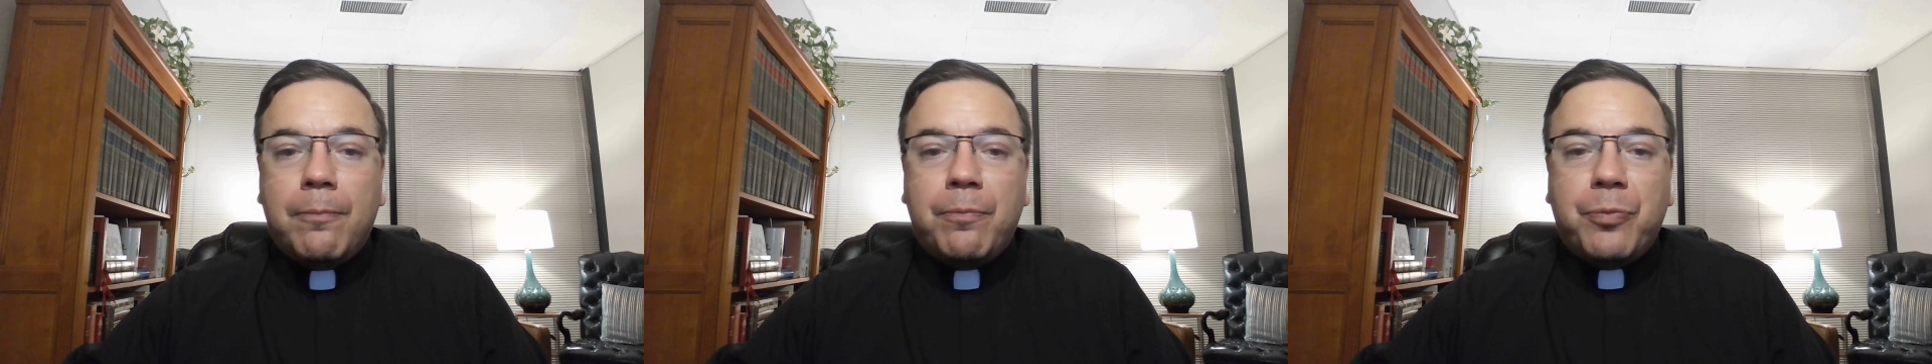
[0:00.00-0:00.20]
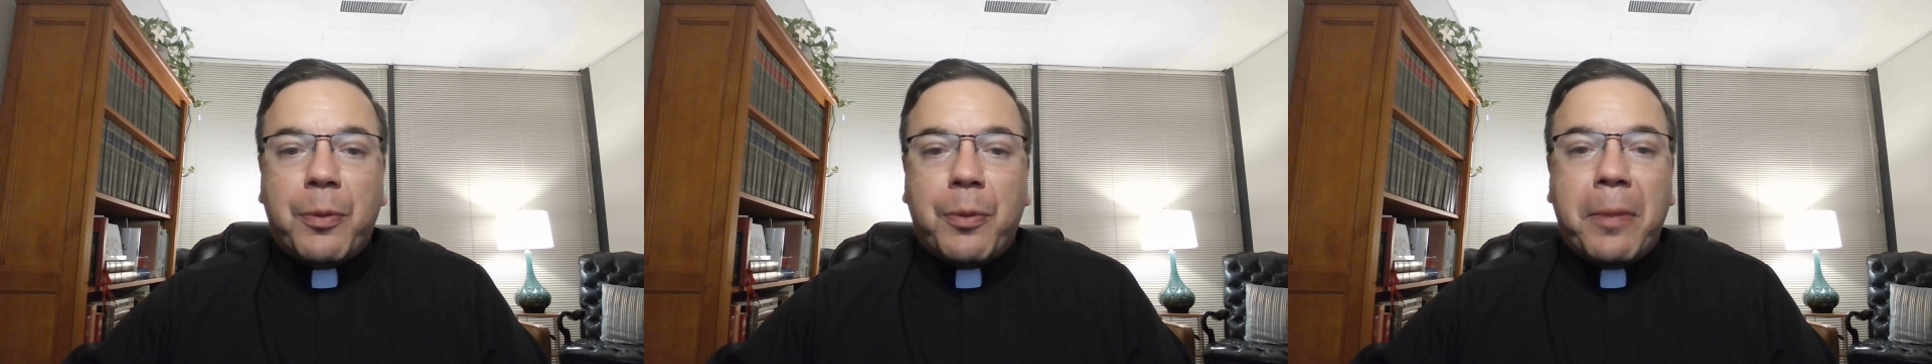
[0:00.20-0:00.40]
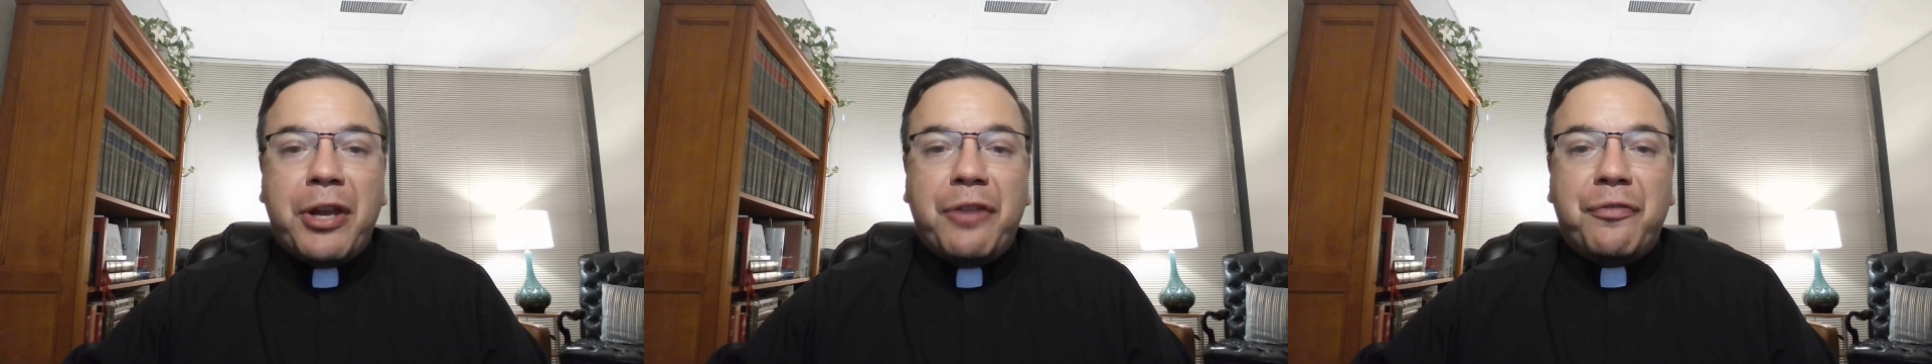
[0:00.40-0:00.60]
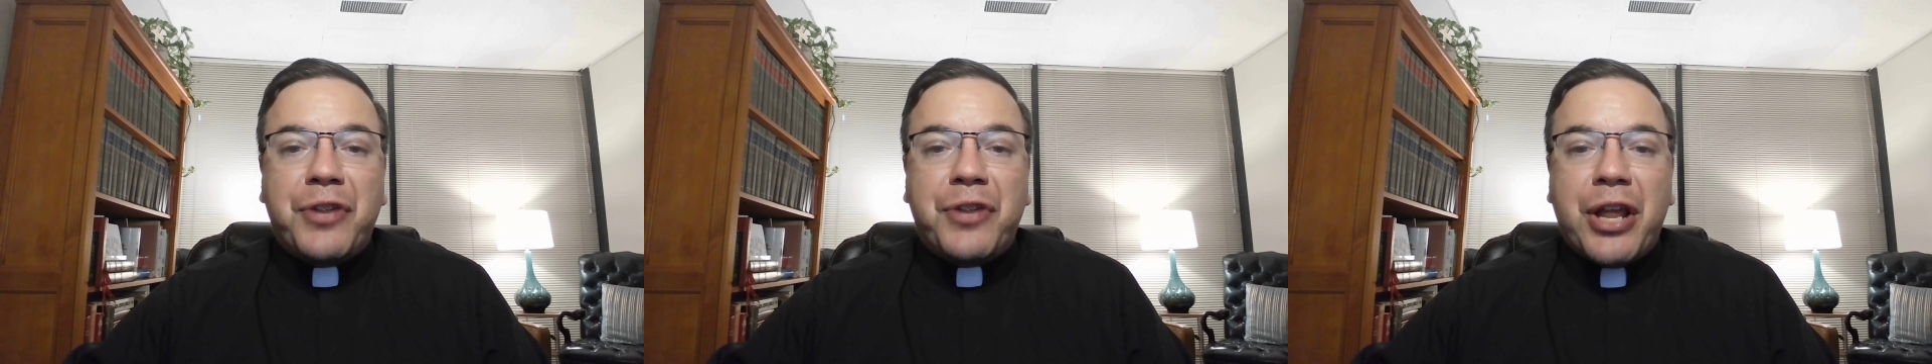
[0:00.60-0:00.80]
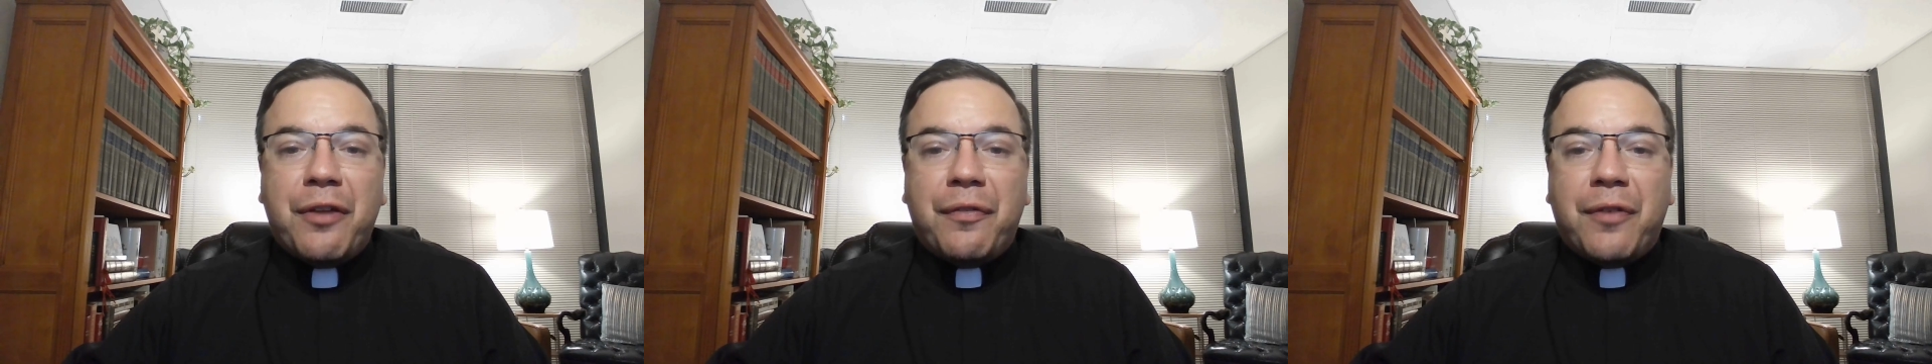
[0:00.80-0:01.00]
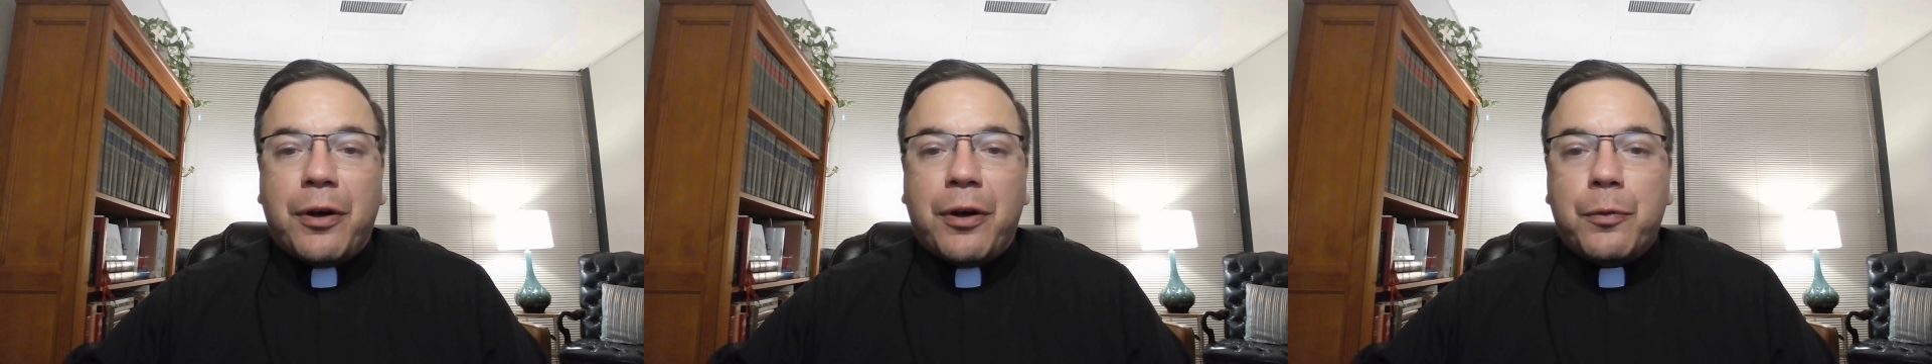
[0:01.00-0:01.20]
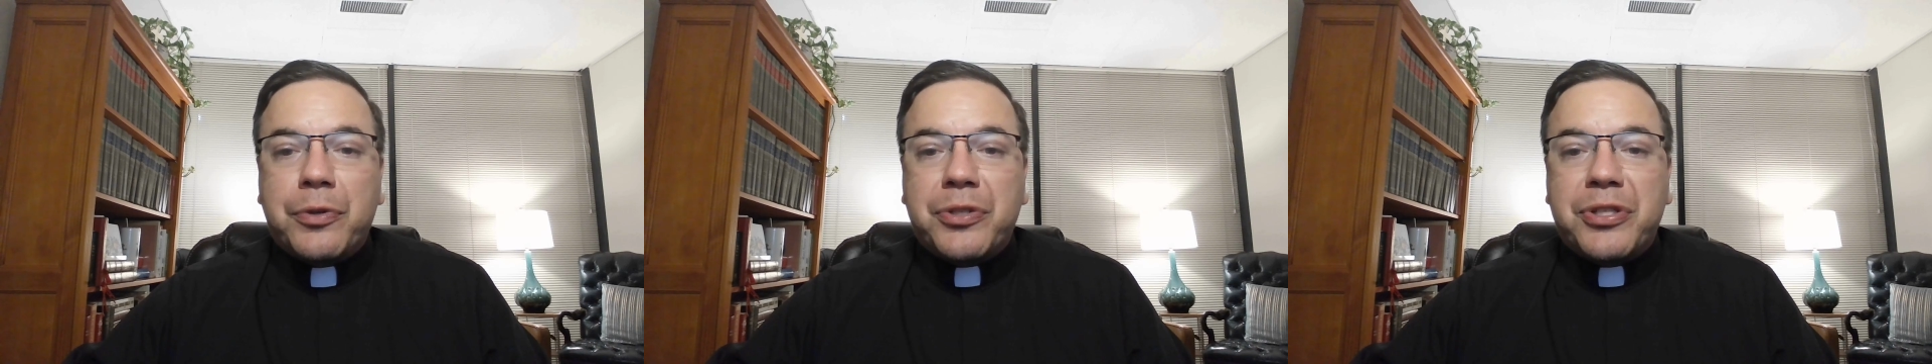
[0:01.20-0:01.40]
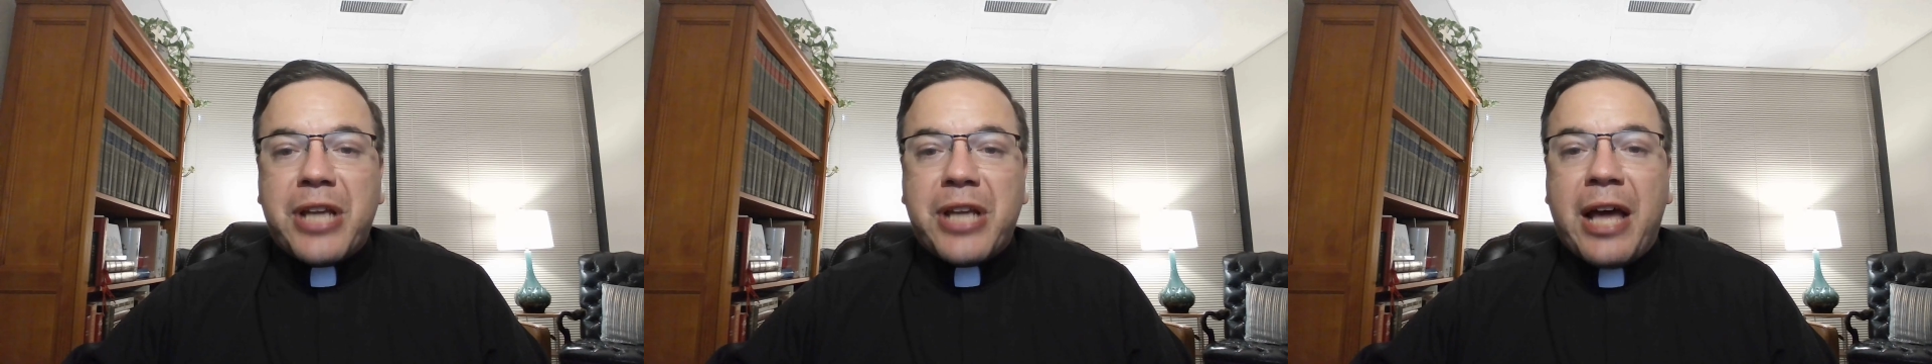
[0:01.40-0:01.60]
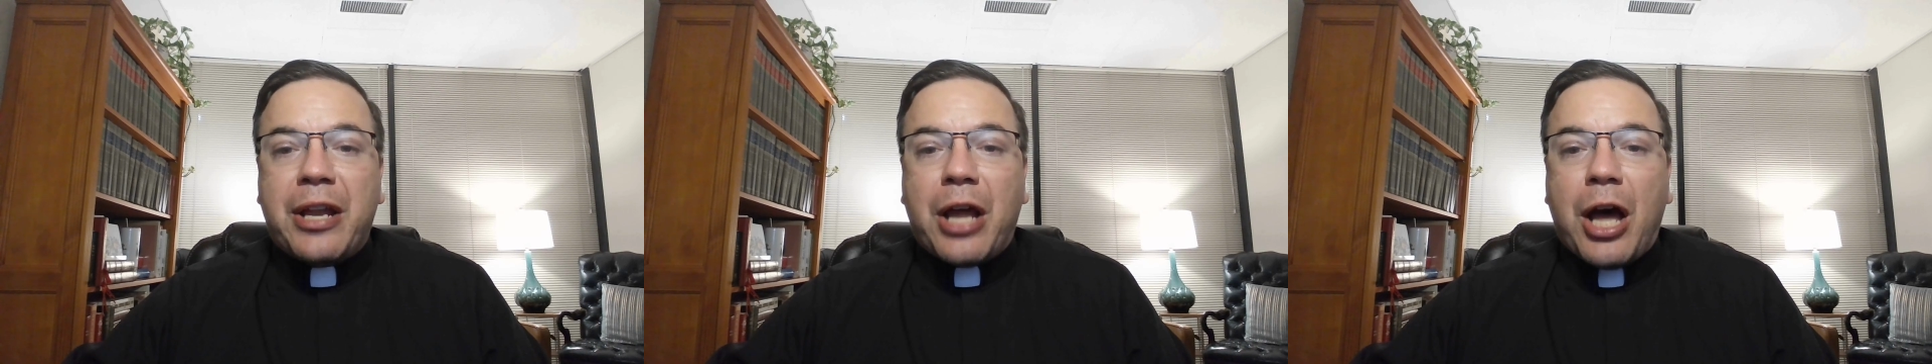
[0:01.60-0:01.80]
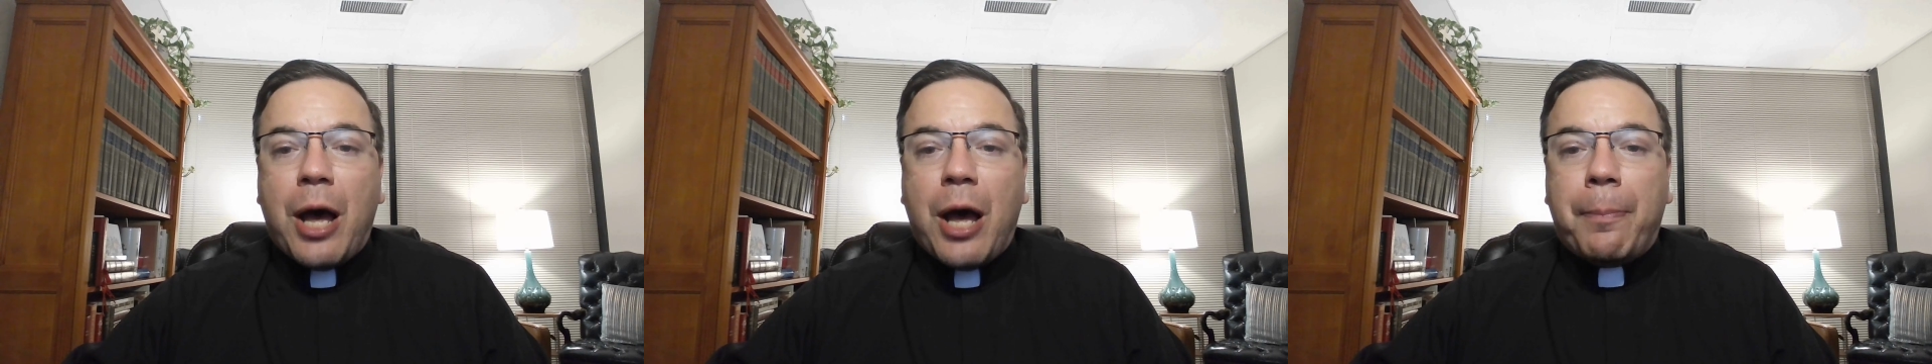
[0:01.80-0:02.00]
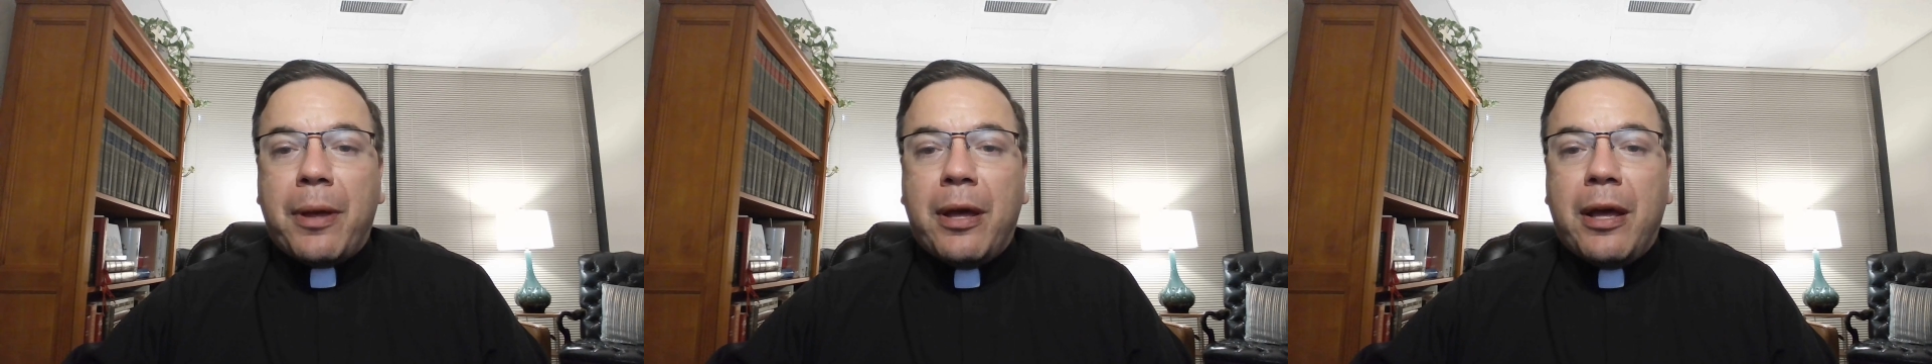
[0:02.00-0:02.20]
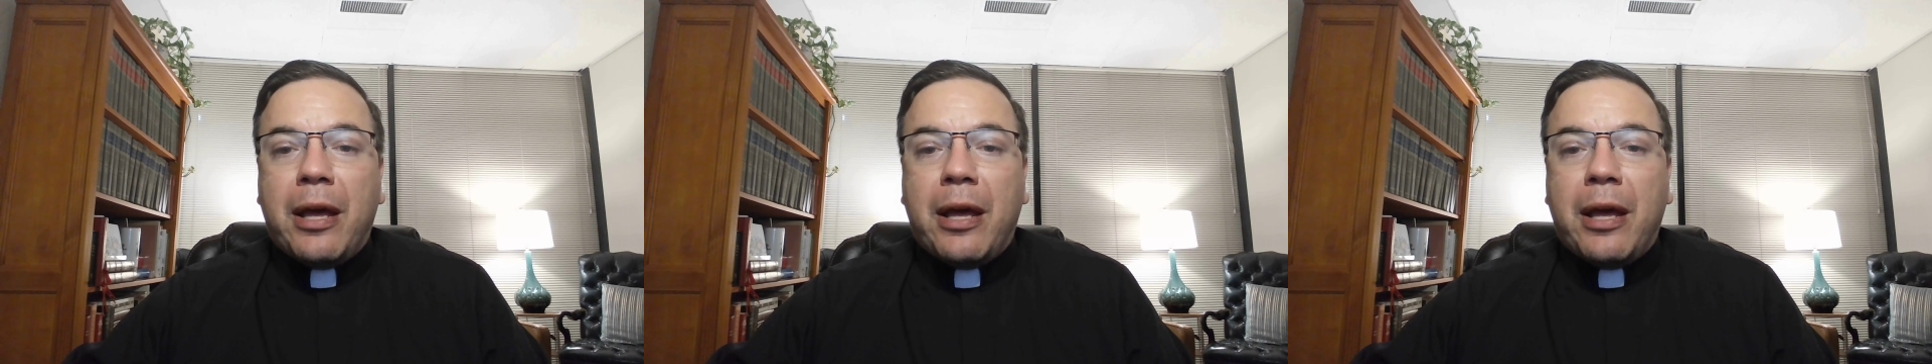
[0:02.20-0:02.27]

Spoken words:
The men of Nineveh will stand up